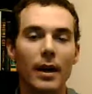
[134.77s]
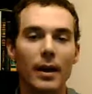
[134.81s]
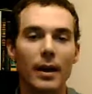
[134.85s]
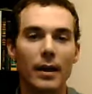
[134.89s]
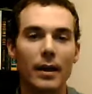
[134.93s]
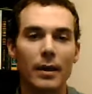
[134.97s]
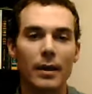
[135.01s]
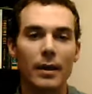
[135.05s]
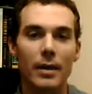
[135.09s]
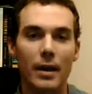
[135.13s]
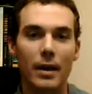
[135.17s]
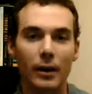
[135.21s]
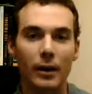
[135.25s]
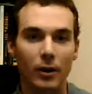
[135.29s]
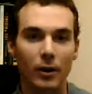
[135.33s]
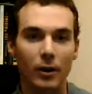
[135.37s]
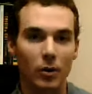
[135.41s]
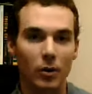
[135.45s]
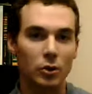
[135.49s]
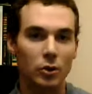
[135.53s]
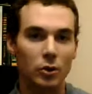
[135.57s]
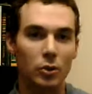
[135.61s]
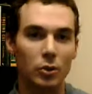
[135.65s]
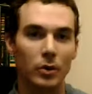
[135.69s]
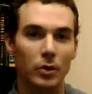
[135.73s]
then it goes
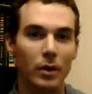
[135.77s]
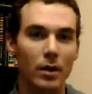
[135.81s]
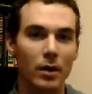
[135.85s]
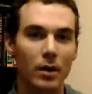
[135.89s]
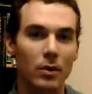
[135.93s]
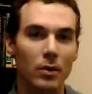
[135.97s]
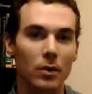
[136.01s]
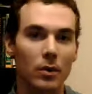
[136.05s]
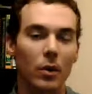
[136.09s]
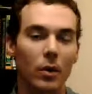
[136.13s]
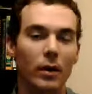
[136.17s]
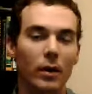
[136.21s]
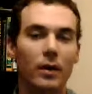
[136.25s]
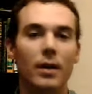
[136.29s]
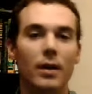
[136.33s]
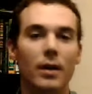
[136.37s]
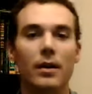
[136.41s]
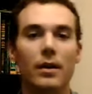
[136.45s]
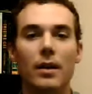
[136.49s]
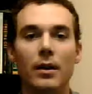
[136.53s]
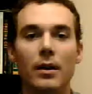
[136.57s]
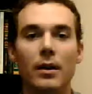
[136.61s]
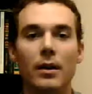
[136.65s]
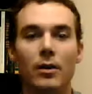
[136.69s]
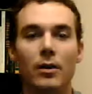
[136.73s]
to another one,
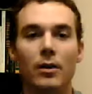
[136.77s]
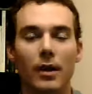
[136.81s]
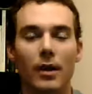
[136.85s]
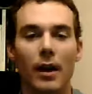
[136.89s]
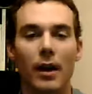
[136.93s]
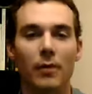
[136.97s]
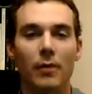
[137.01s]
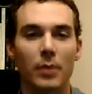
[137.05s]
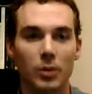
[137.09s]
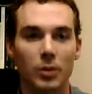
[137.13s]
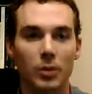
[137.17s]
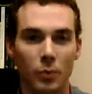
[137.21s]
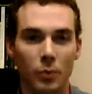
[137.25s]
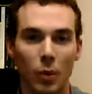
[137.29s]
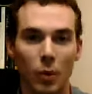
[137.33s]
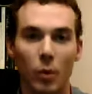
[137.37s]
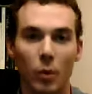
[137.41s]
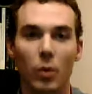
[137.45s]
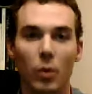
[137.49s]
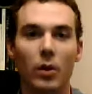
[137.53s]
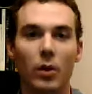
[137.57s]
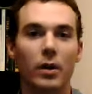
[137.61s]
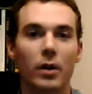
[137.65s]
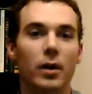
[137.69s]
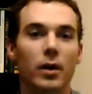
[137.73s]
then you're going to have much more
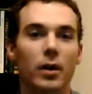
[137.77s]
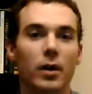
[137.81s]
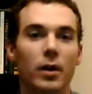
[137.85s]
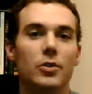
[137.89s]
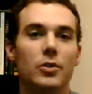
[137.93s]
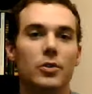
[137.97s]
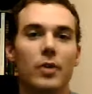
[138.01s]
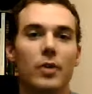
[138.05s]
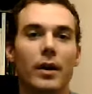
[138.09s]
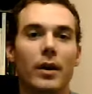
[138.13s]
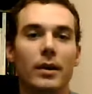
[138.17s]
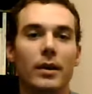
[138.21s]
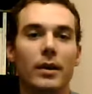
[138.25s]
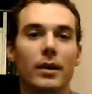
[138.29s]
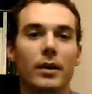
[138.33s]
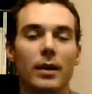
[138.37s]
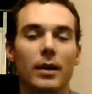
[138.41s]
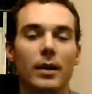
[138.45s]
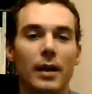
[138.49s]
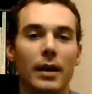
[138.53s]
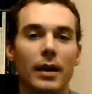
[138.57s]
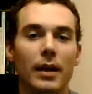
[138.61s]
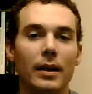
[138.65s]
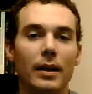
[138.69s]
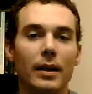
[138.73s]
work trying to get
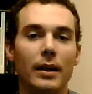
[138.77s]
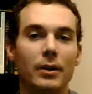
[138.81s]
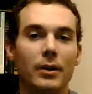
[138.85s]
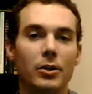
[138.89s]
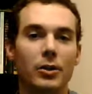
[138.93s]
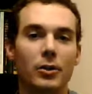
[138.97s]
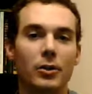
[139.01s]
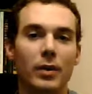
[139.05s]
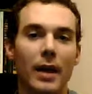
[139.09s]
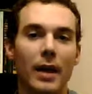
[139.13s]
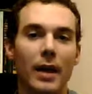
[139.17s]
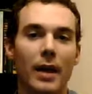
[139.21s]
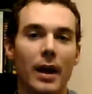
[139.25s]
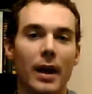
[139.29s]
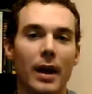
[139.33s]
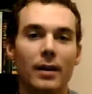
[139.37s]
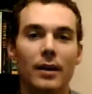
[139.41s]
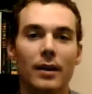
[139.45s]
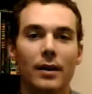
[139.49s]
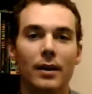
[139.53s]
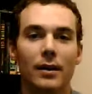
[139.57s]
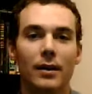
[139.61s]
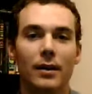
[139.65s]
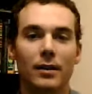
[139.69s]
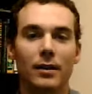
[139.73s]
that into
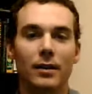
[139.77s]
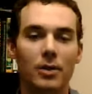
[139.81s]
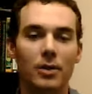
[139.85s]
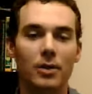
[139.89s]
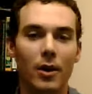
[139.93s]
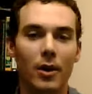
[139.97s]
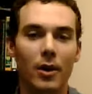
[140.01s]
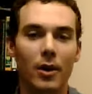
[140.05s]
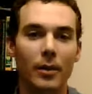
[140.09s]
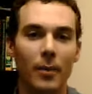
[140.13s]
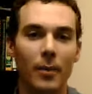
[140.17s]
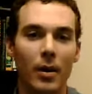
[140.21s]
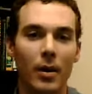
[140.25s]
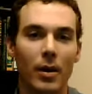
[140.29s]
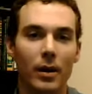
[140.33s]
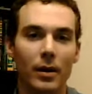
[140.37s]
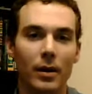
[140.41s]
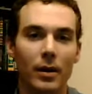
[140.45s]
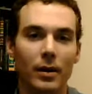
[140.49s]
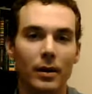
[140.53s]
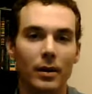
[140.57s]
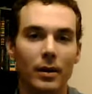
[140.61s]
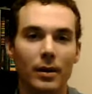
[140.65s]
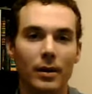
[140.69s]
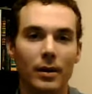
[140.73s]
the target market
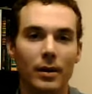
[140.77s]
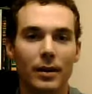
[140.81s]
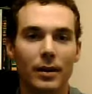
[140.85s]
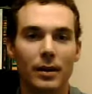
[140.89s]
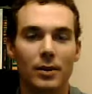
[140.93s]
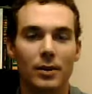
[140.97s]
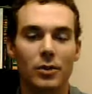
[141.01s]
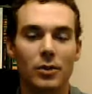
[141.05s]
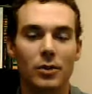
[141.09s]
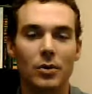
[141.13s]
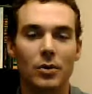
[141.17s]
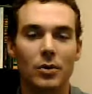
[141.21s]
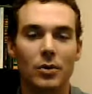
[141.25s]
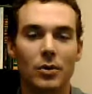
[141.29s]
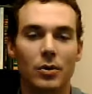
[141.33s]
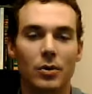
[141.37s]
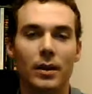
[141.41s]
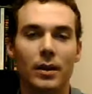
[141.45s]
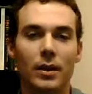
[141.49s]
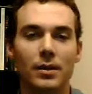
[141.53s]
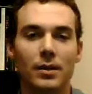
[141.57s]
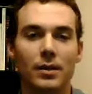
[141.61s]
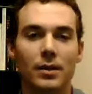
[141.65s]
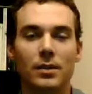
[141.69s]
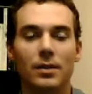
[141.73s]
so that
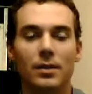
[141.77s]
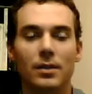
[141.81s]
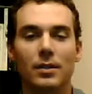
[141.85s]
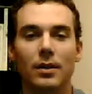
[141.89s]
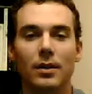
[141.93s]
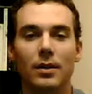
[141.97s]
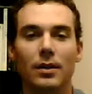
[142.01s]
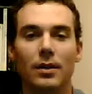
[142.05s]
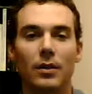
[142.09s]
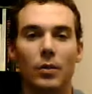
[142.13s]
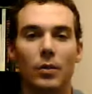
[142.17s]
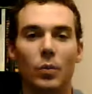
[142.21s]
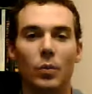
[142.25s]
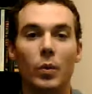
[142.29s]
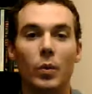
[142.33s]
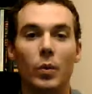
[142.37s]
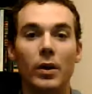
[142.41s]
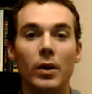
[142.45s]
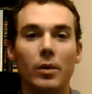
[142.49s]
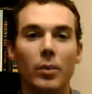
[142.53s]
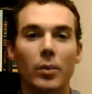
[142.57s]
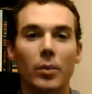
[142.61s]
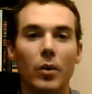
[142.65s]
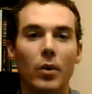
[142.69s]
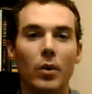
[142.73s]
it's
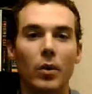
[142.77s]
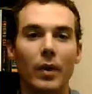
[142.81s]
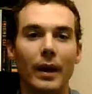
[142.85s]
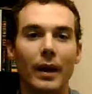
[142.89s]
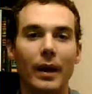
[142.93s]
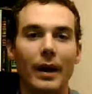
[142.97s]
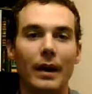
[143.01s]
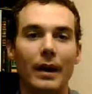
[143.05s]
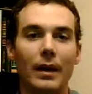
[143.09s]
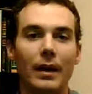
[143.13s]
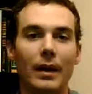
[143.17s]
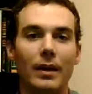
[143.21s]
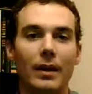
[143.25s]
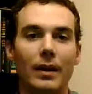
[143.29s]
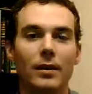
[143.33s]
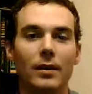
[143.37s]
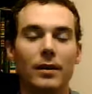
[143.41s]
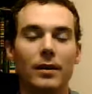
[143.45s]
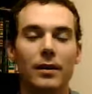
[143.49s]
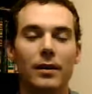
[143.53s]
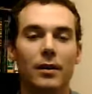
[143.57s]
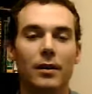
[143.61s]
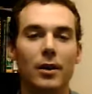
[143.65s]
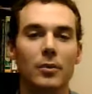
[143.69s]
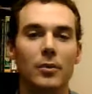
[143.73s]
readable and
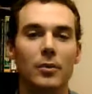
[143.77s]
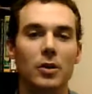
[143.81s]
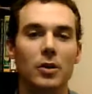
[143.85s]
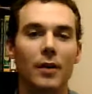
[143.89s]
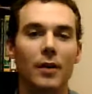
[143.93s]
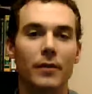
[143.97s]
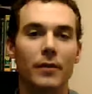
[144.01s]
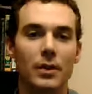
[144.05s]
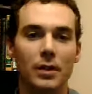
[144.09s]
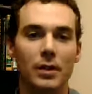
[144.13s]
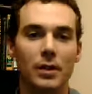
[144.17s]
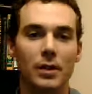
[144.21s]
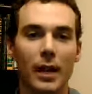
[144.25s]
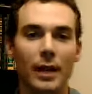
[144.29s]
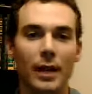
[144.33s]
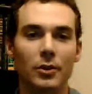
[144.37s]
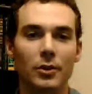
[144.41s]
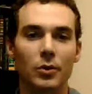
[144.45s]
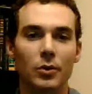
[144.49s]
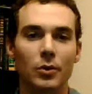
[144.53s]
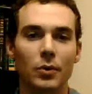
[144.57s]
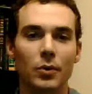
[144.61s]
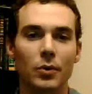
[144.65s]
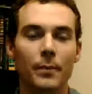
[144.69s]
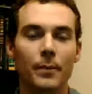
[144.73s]
comes off as
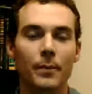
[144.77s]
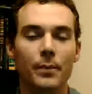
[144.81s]
natural.